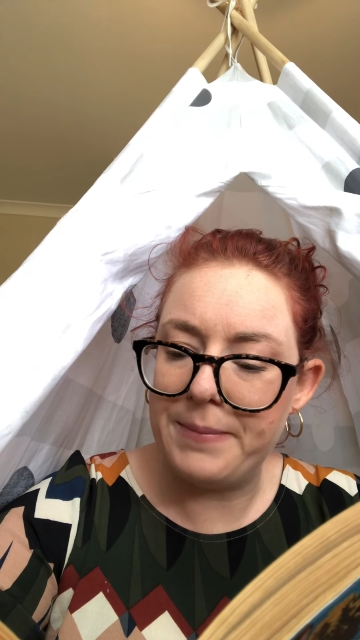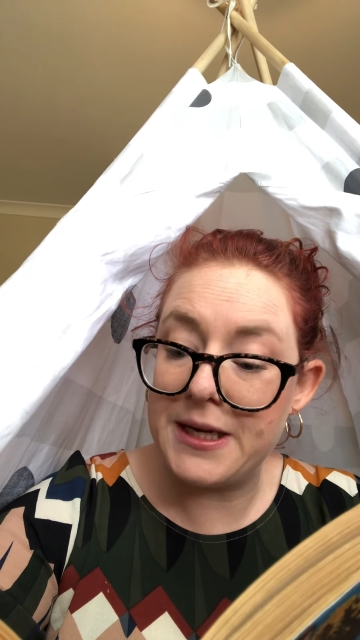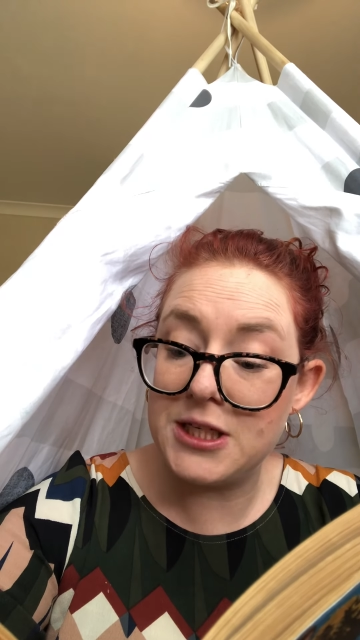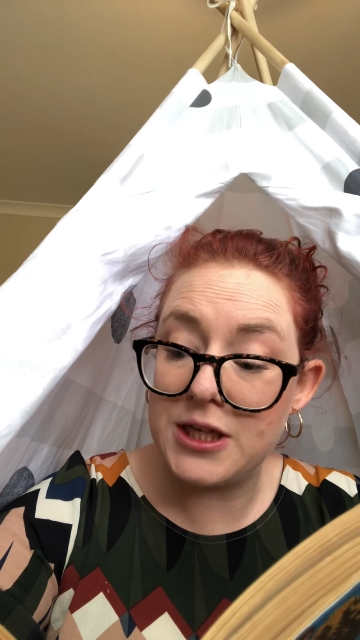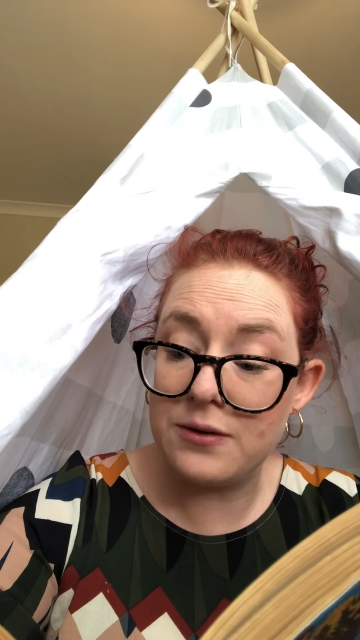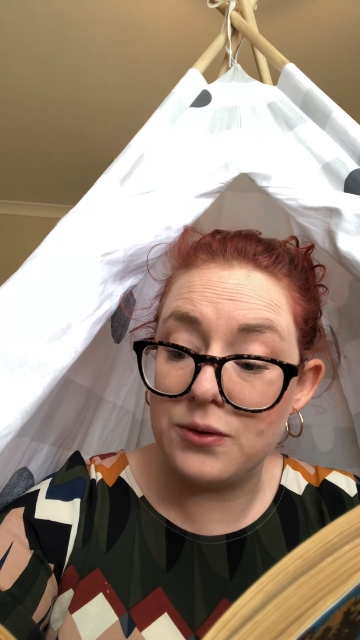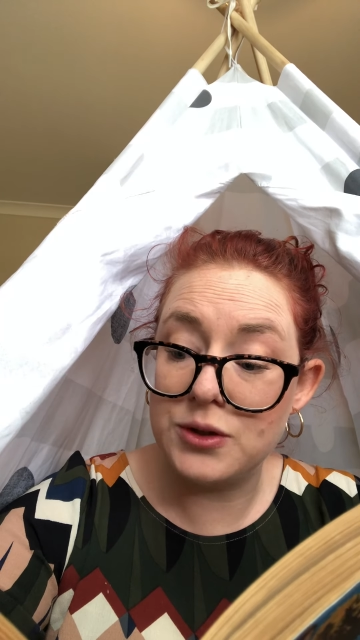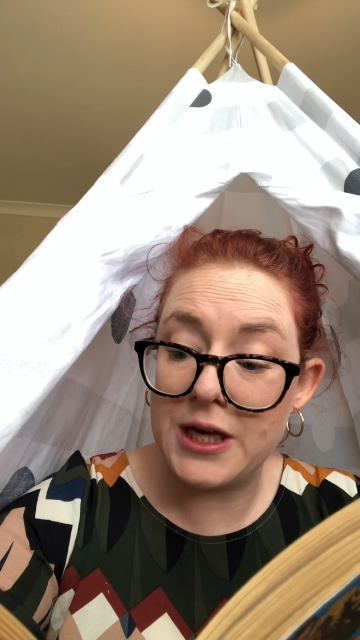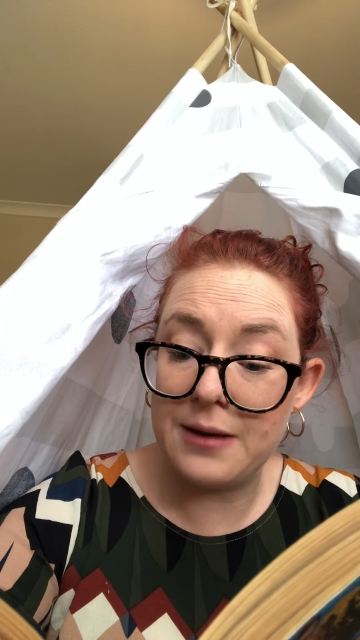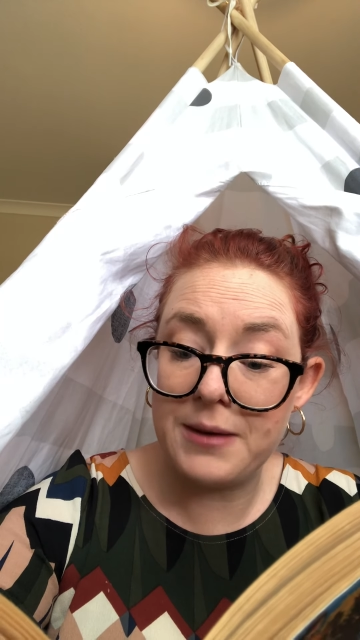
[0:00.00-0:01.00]
But in general,
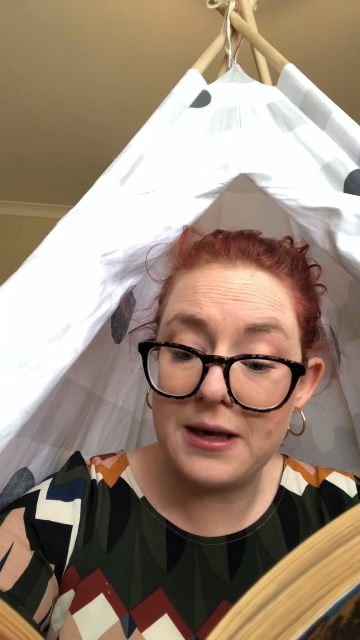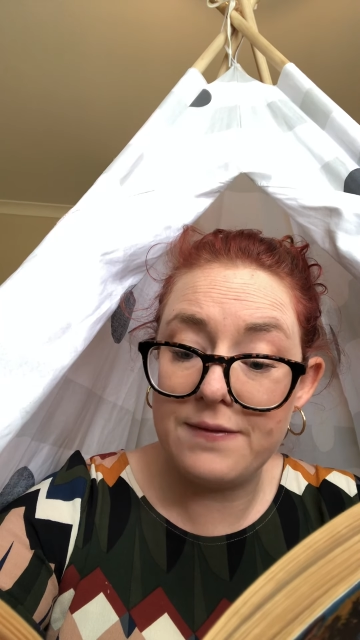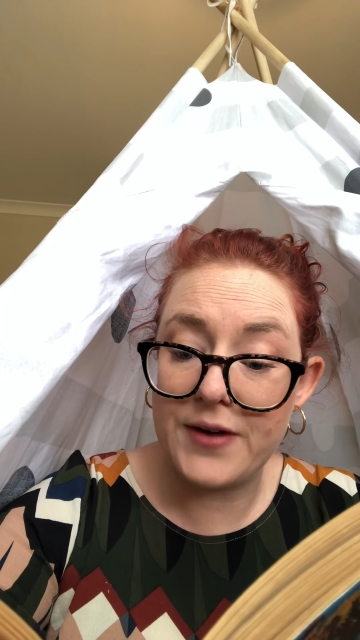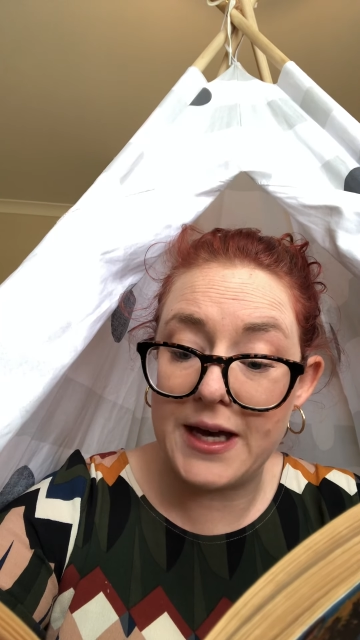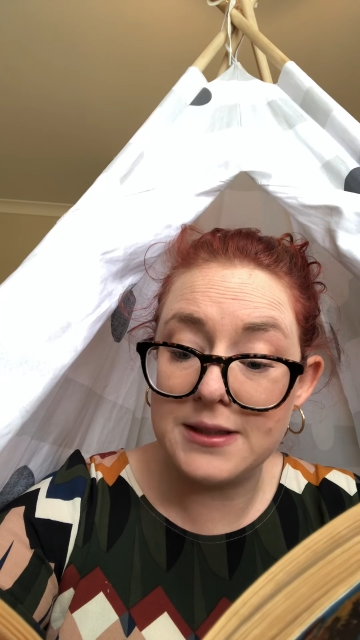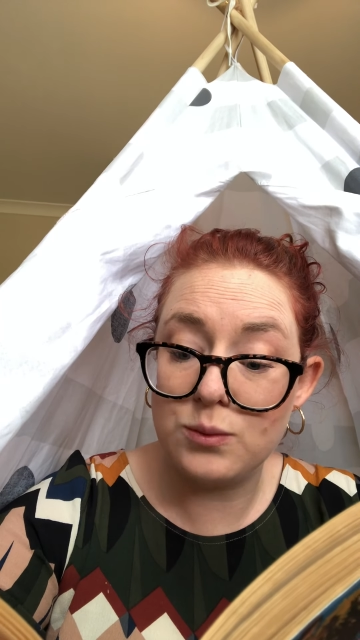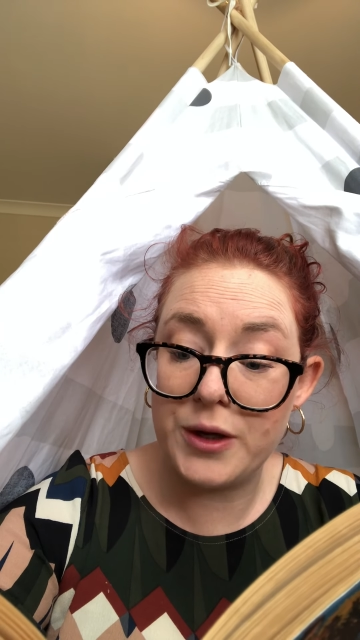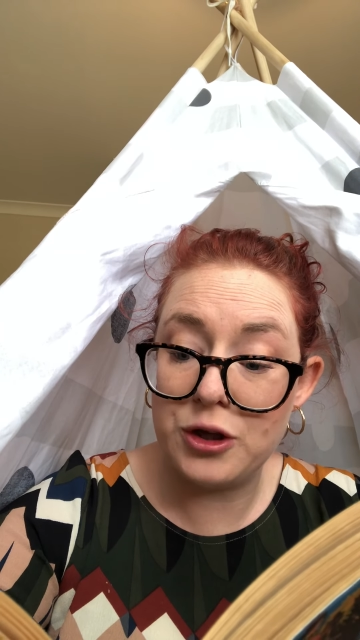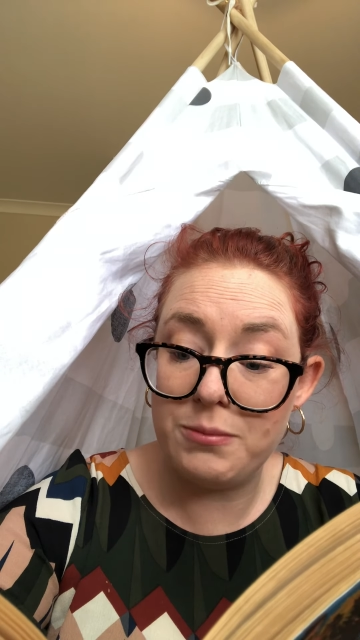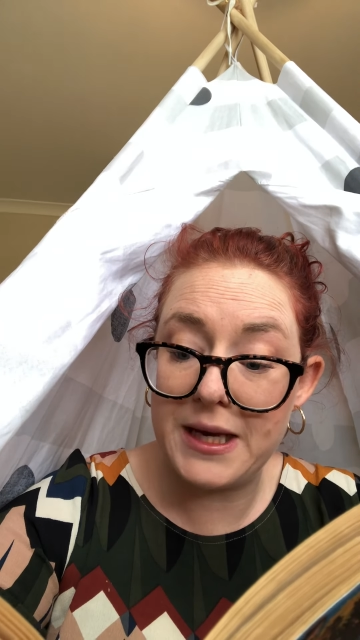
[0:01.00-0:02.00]
take my advice,
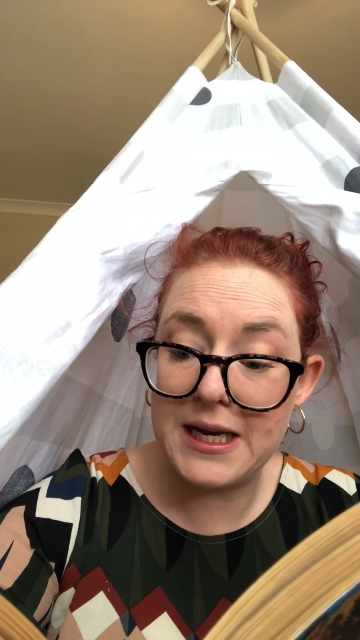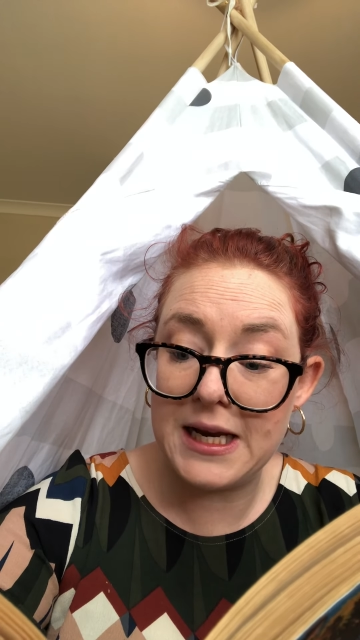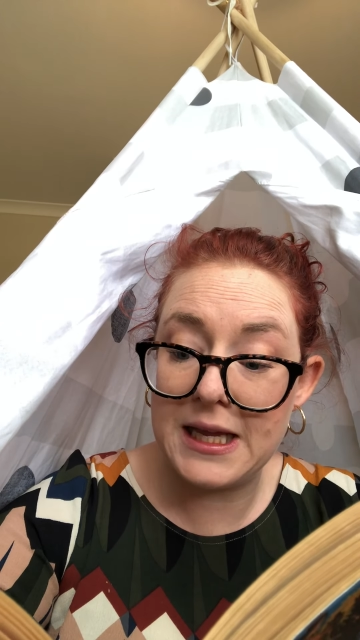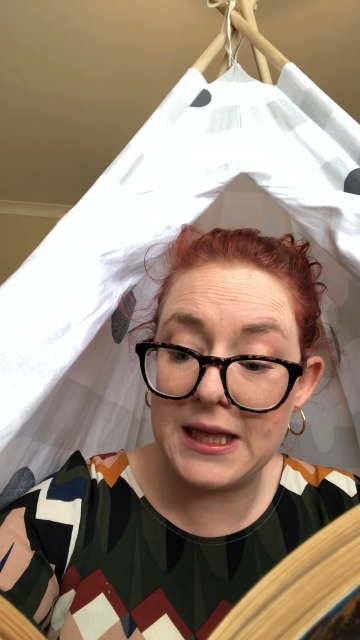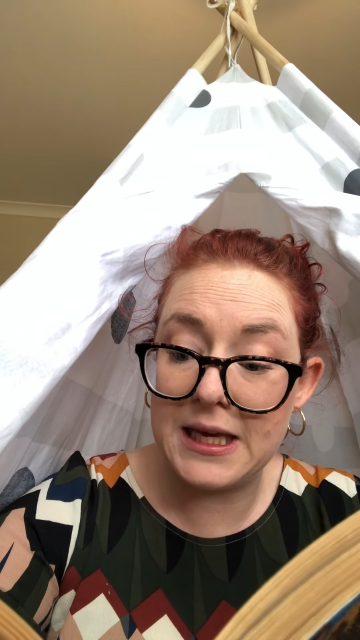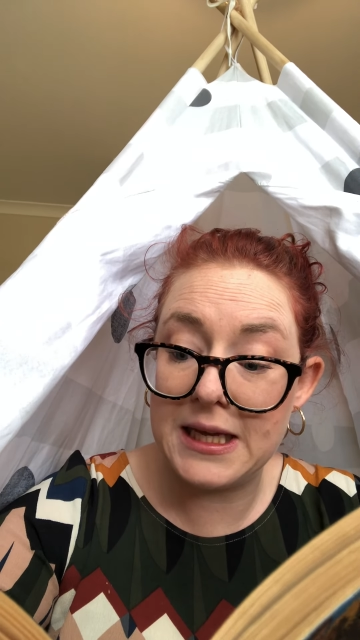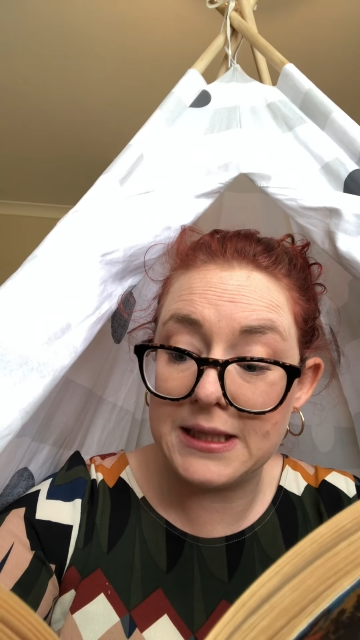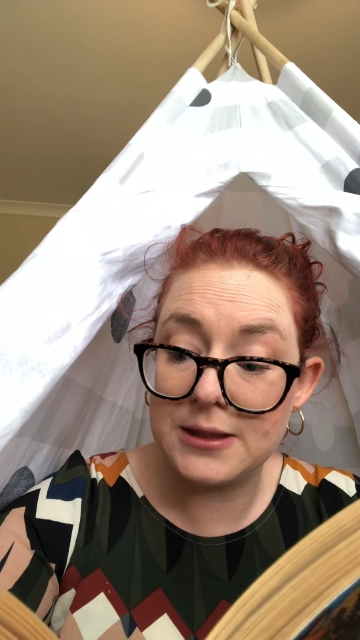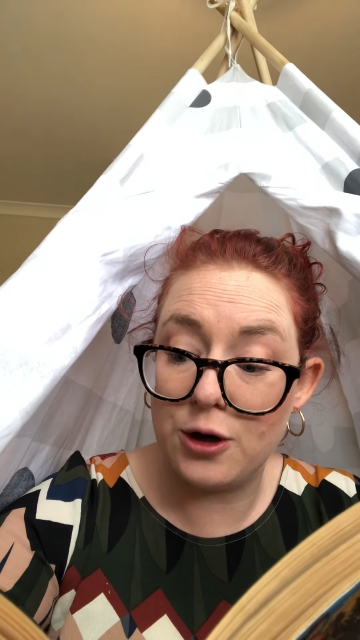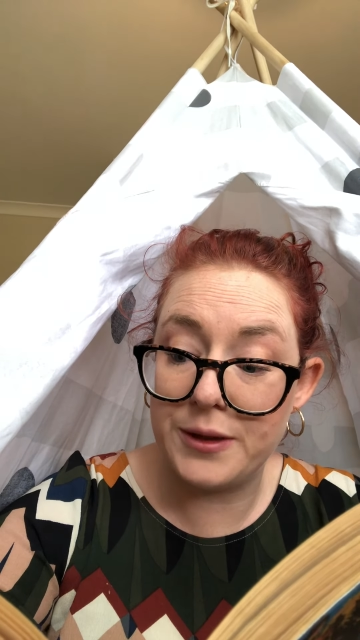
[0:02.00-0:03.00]
when you meet anything
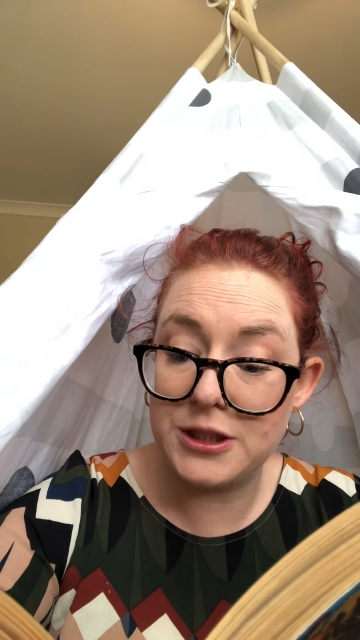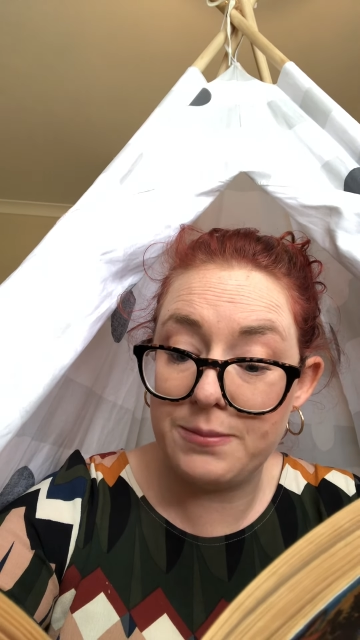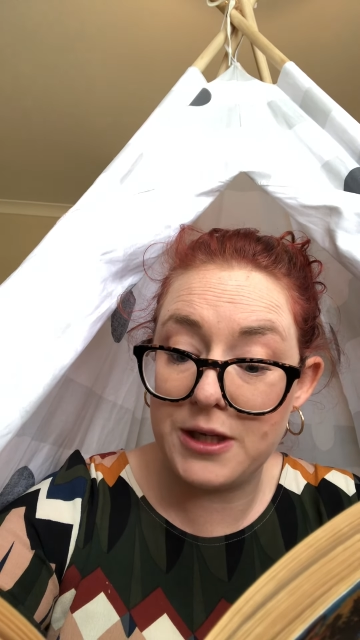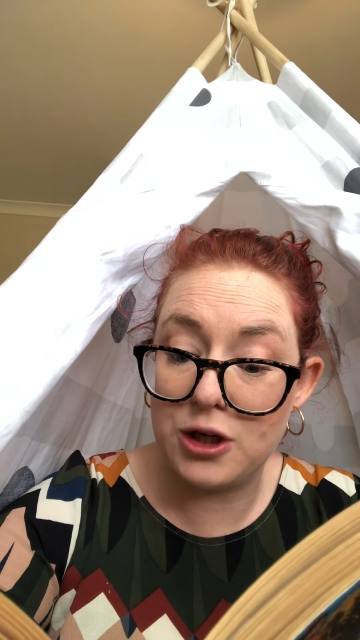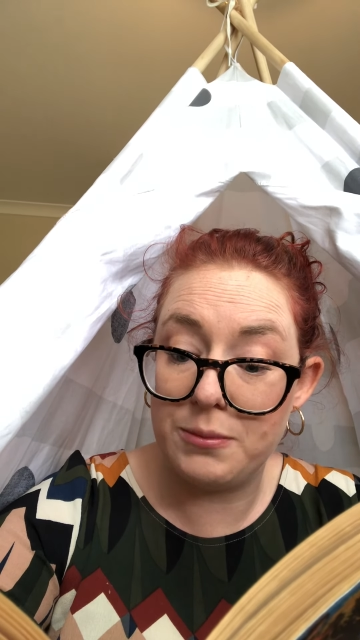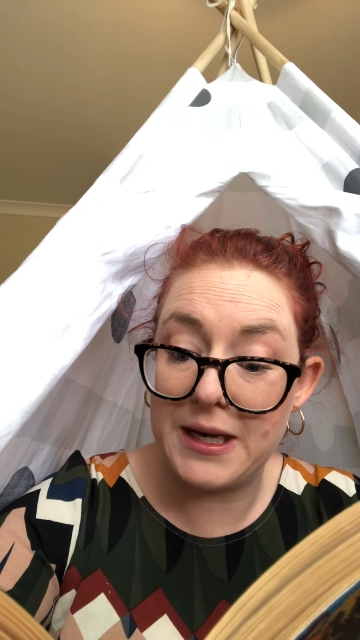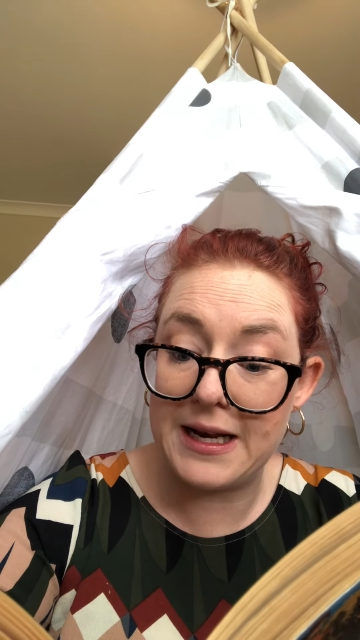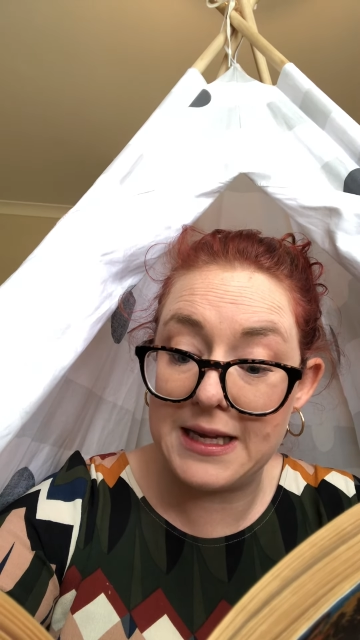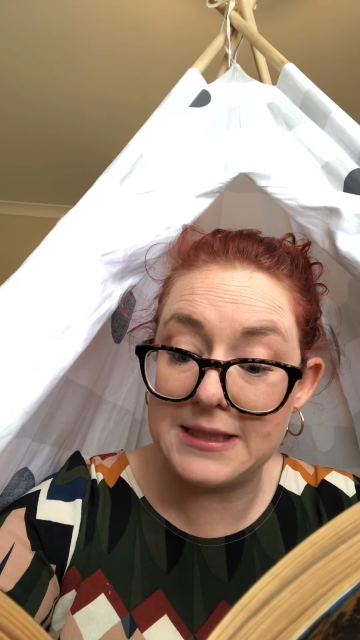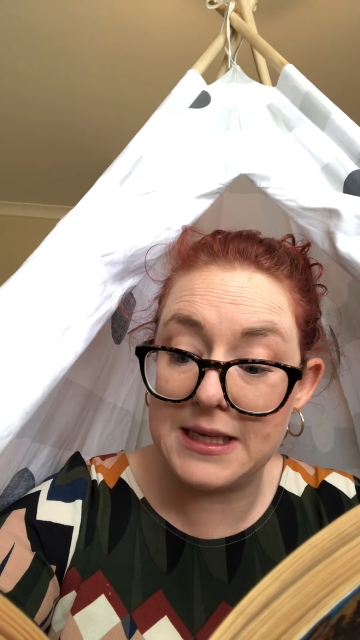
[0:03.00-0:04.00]
that's going to be human
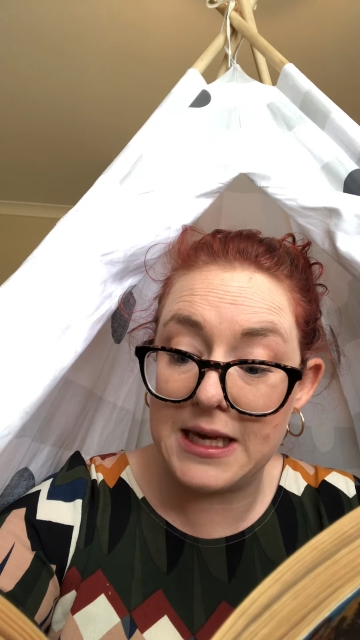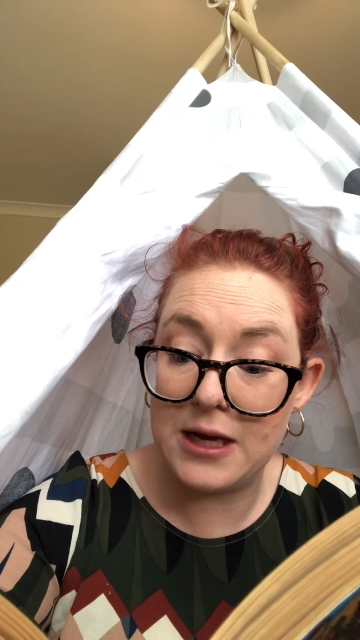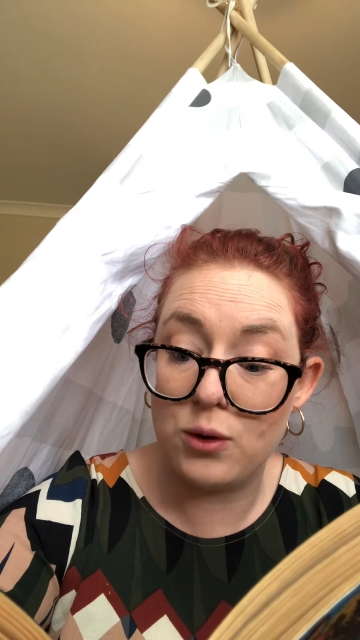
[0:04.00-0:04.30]
and isn't yet,